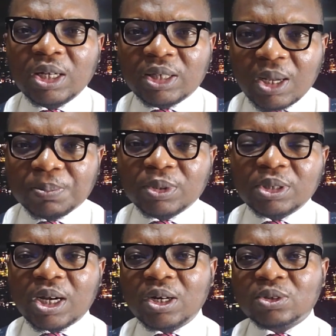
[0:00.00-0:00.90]
Deputy
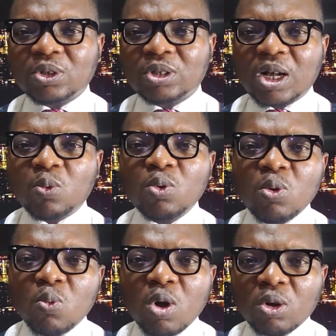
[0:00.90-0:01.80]
Director that
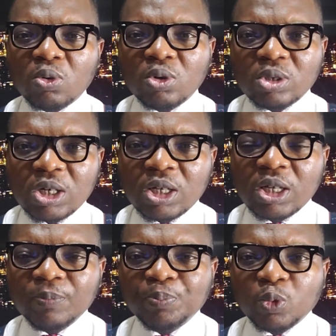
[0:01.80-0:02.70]
will work closely
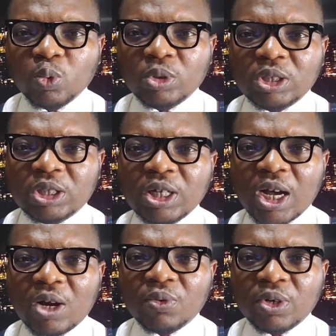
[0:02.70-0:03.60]
with the
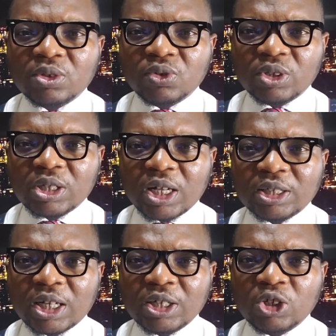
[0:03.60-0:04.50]
GRS
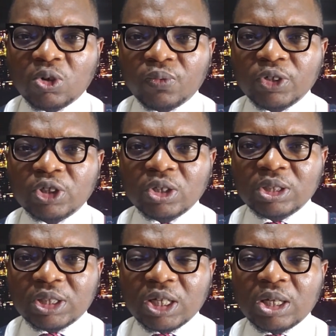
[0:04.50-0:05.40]
Research and
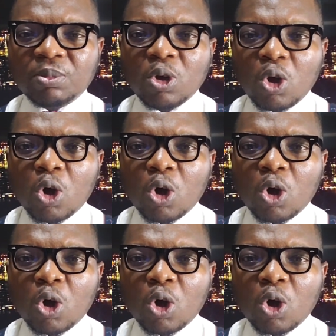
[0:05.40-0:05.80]
Innovation Team,